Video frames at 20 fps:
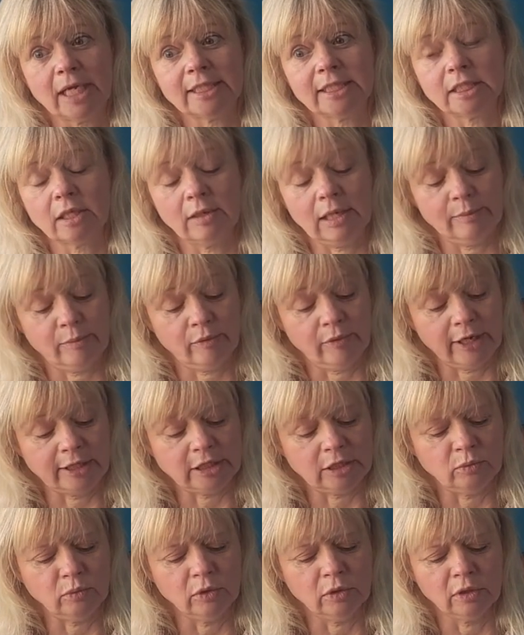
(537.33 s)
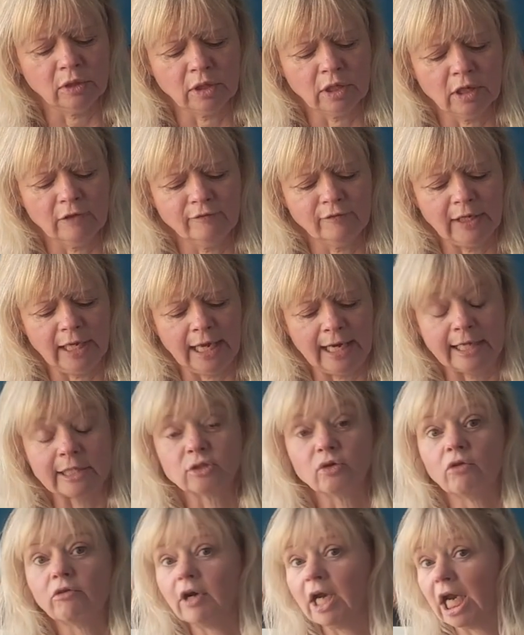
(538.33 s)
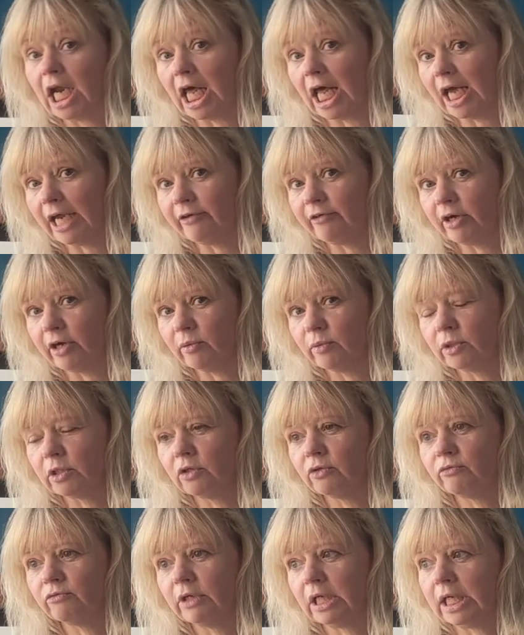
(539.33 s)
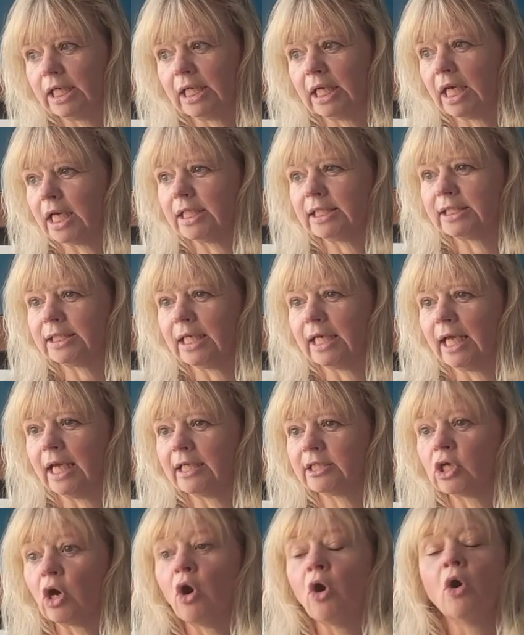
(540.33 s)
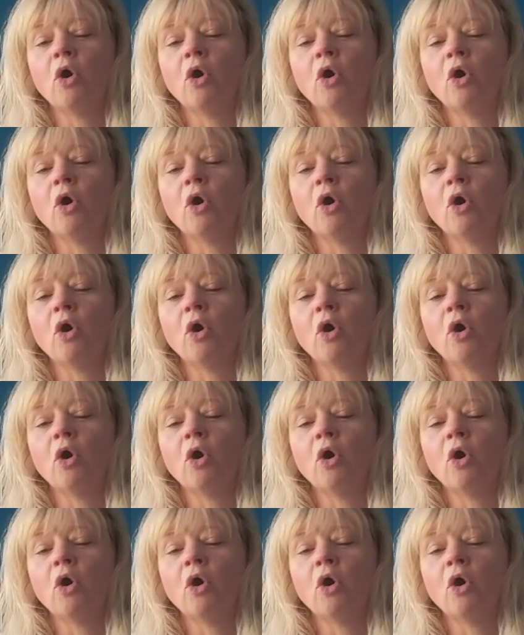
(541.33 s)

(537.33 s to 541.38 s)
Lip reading: by So Liberated would look lovely in it, or a Lyra would look really nice in it,